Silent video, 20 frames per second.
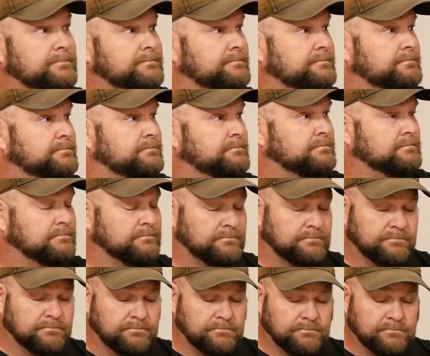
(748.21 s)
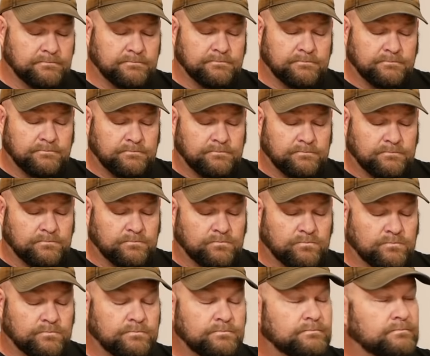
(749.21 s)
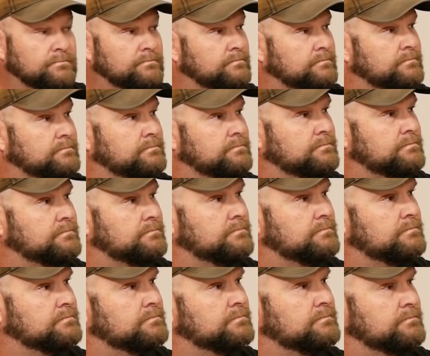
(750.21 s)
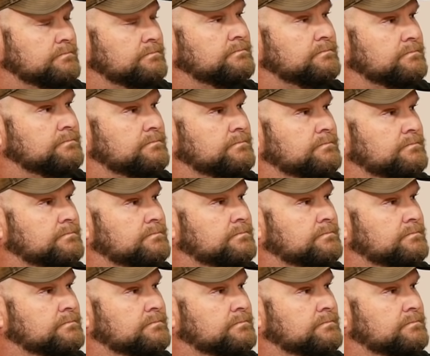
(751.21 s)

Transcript: (not speaking)